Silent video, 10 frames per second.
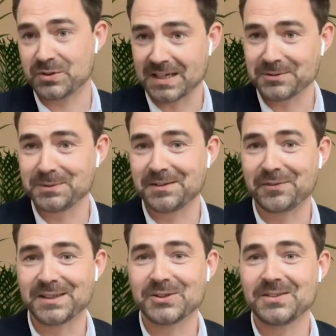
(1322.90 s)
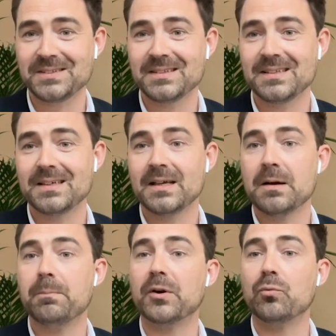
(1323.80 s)
starts with a vision,
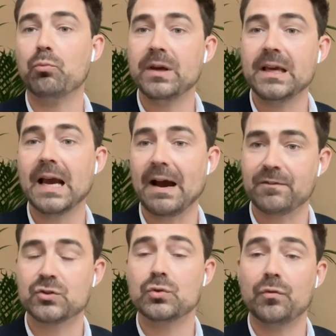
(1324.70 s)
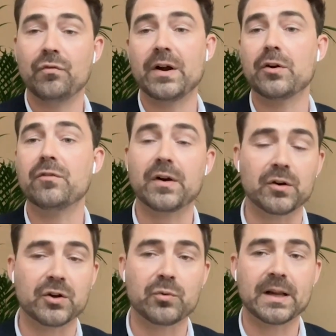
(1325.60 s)
but we have to
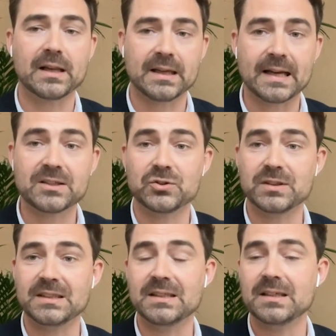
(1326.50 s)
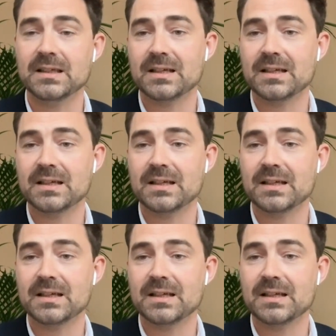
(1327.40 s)
very quickly get to